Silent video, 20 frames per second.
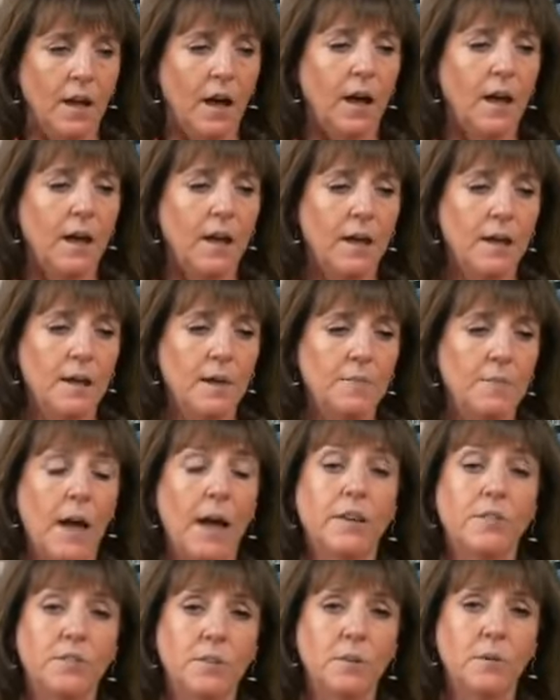
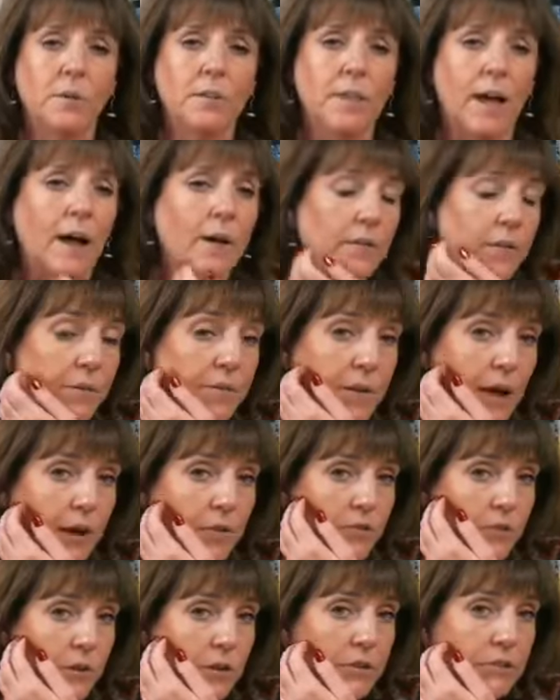I do allow the
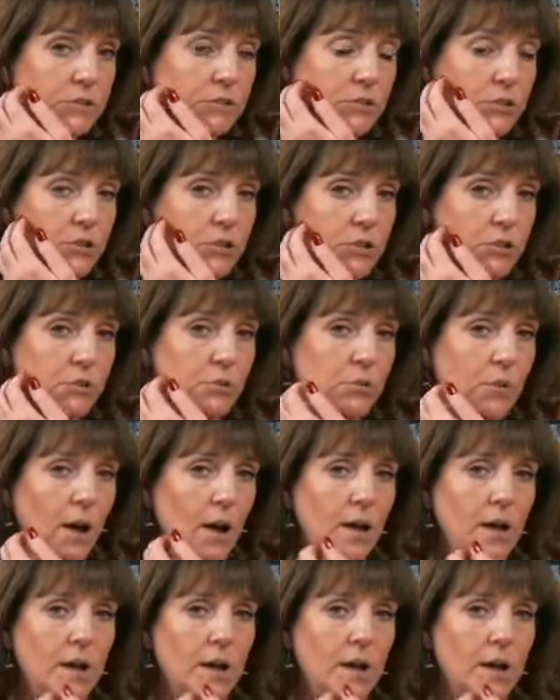factories to